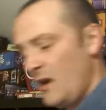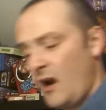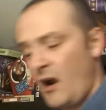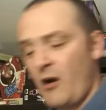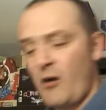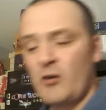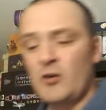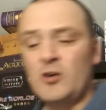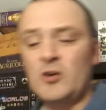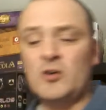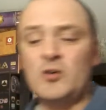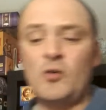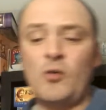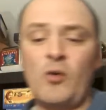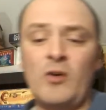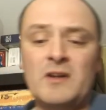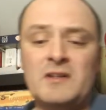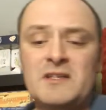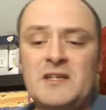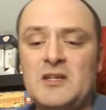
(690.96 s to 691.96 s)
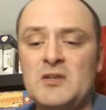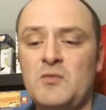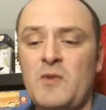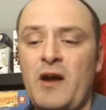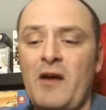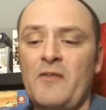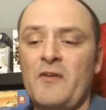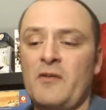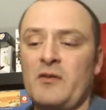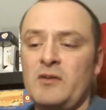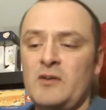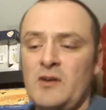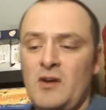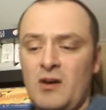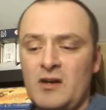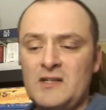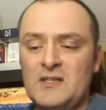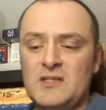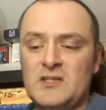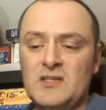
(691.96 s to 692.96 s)
are a good quality as well. They're a
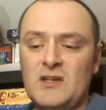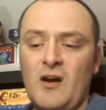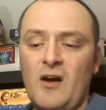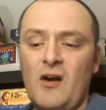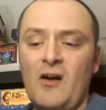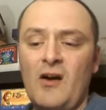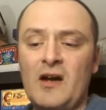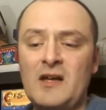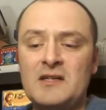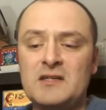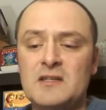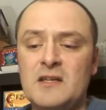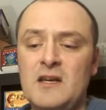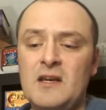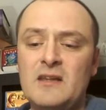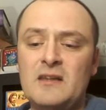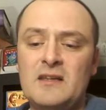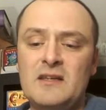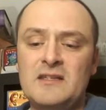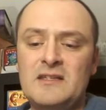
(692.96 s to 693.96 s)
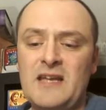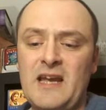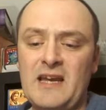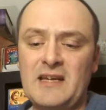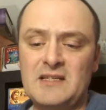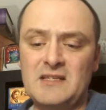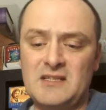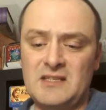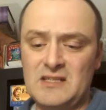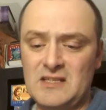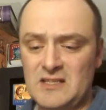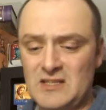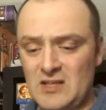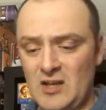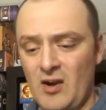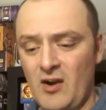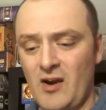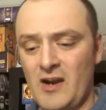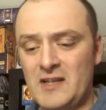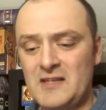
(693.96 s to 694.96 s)
nice size. The text is
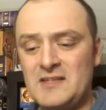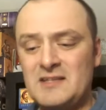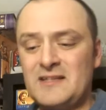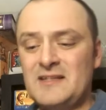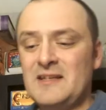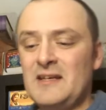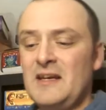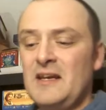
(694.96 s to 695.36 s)
nice.